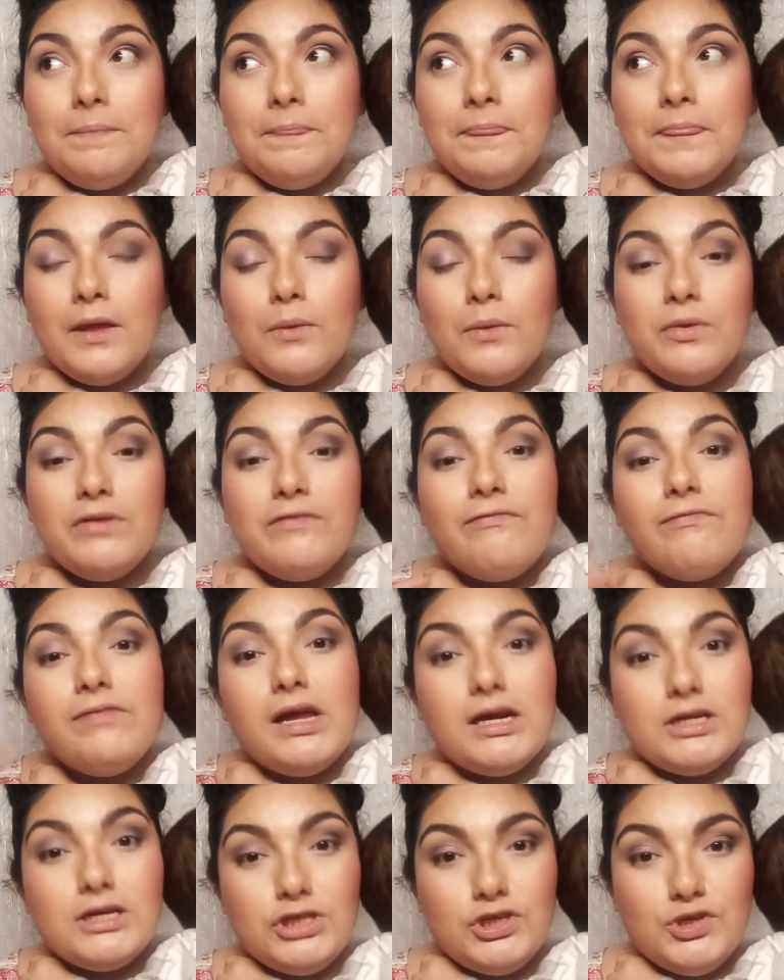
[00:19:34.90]
would
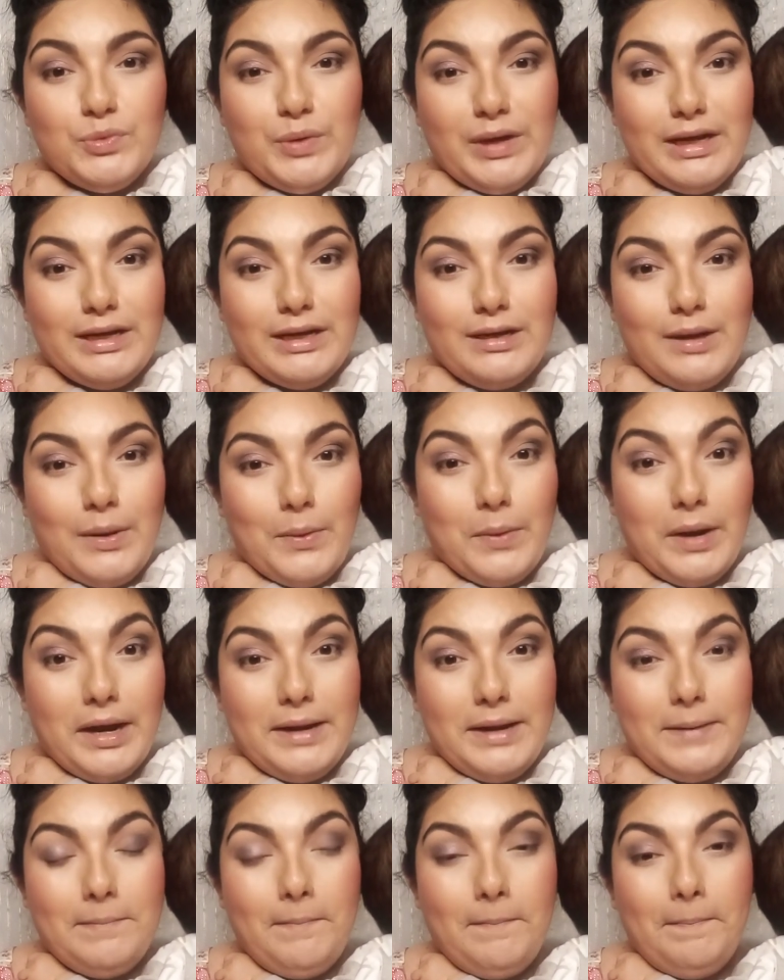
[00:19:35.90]
fluctuate, right?
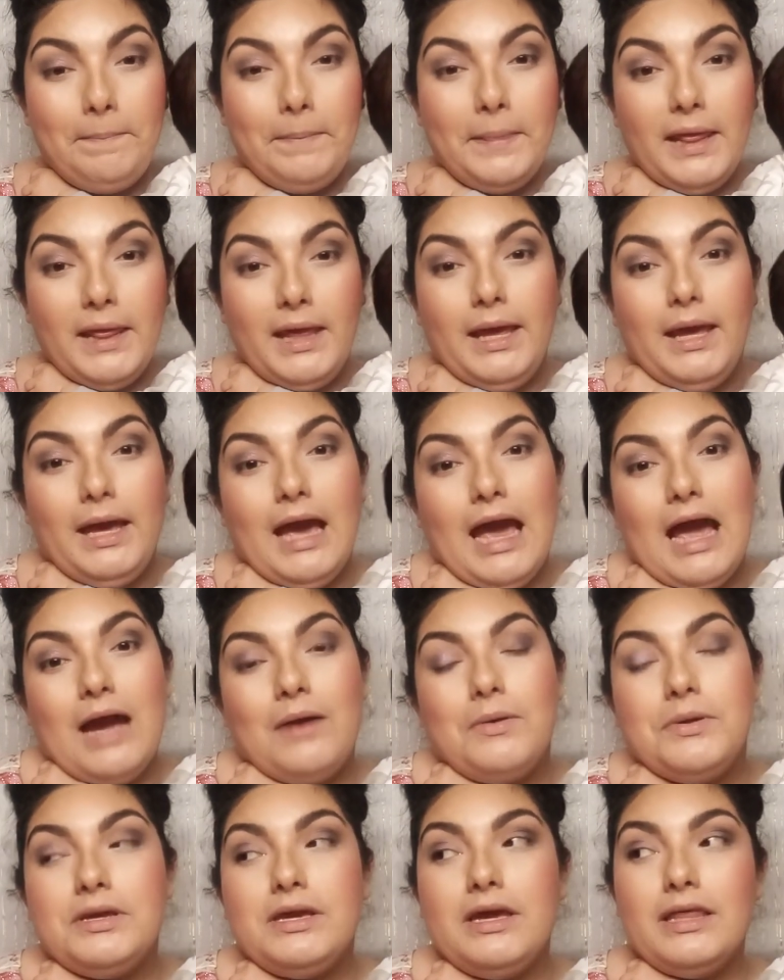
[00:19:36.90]
I
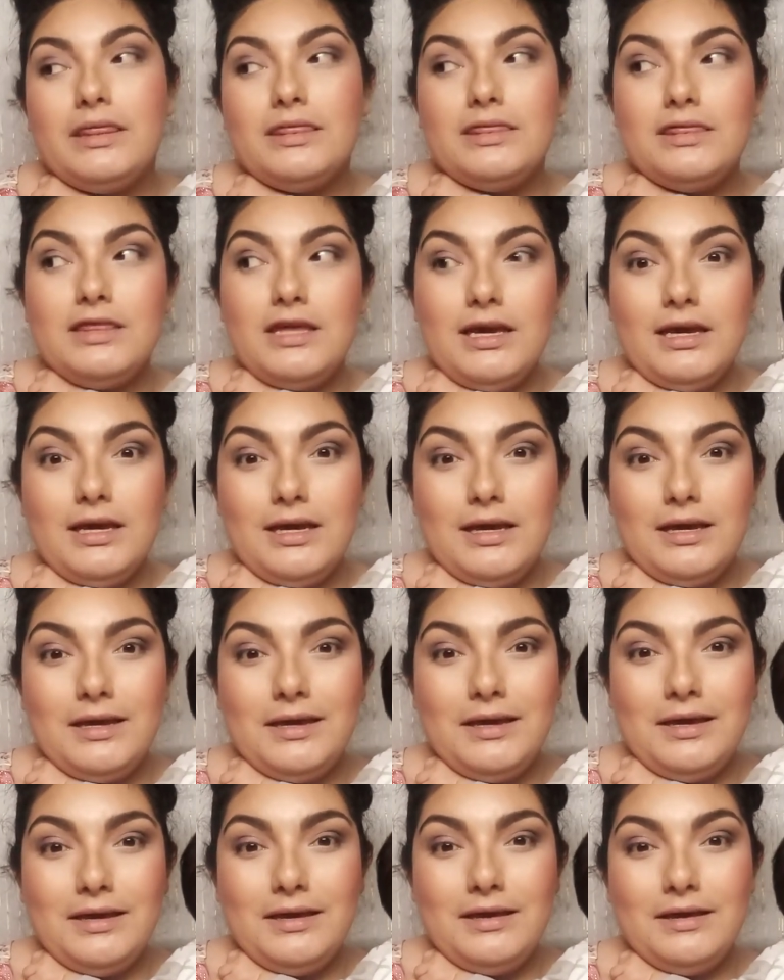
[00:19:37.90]
would get thick,
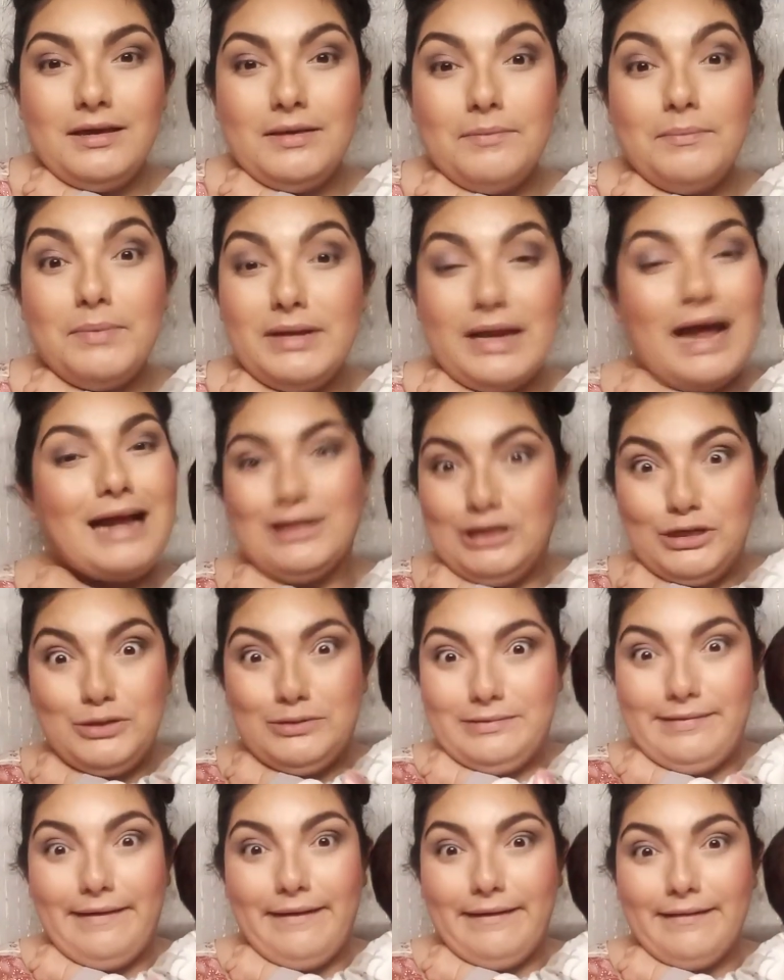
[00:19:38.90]
but not too
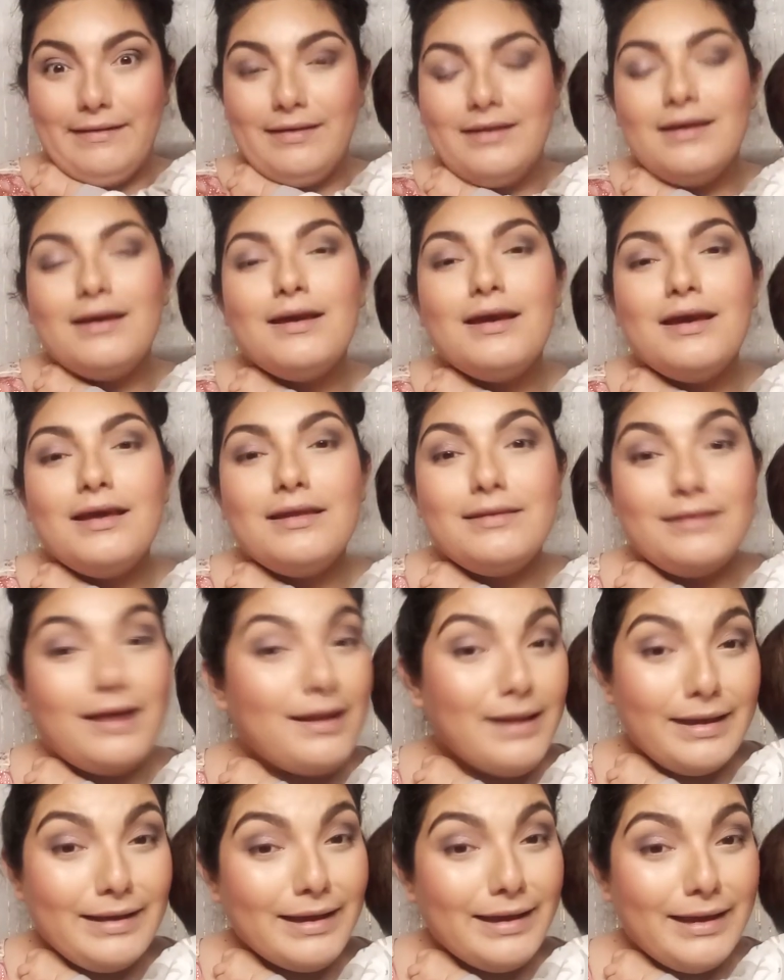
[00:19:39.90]
thick. Not
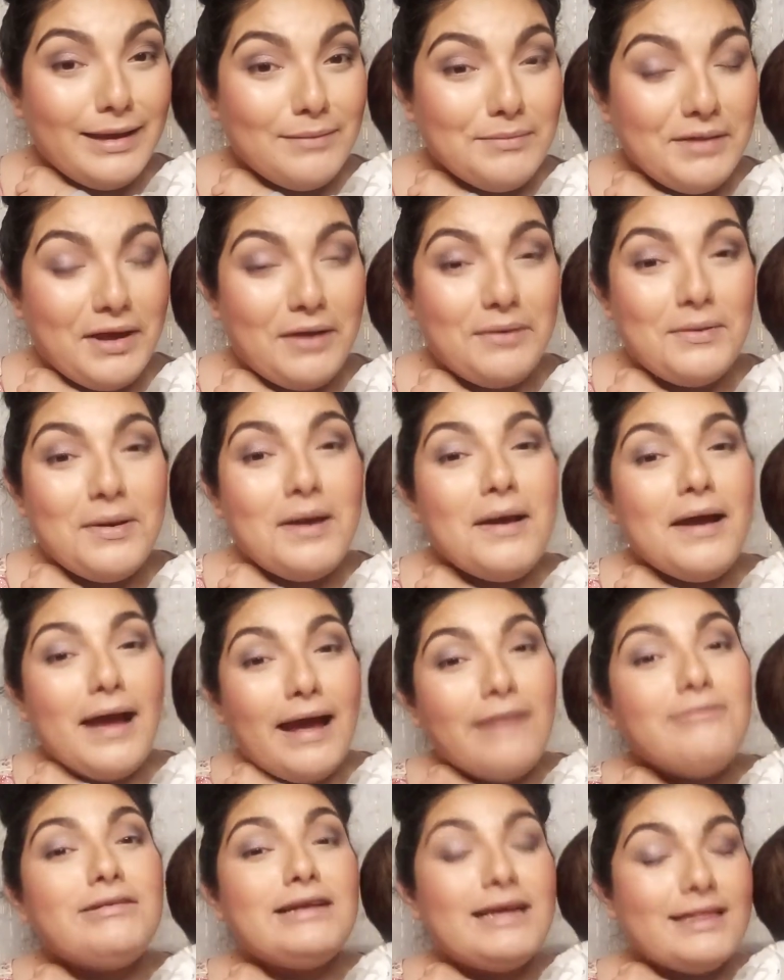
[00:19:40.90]
like I am now. I
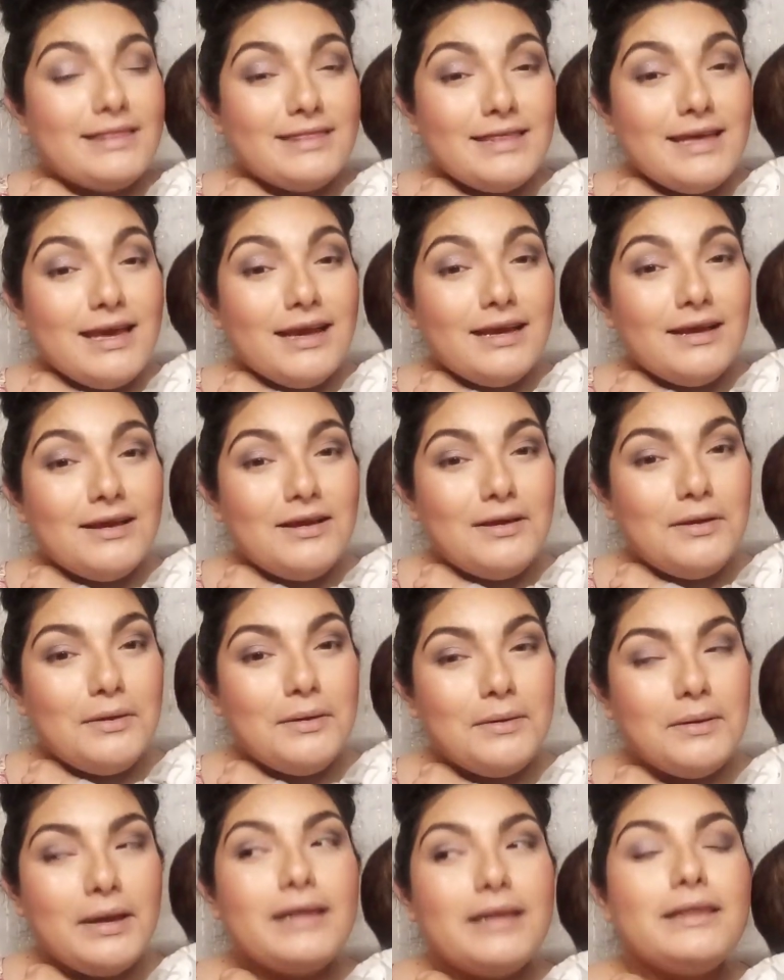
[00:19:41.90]
would get thick,
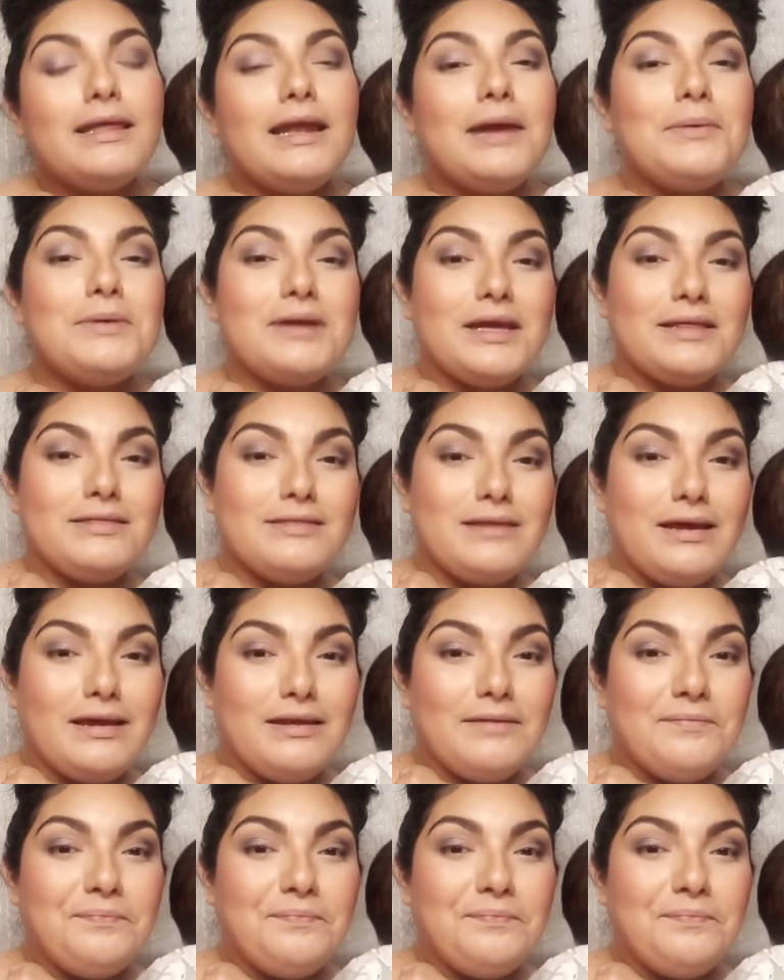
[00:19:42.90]
and then I would get thin.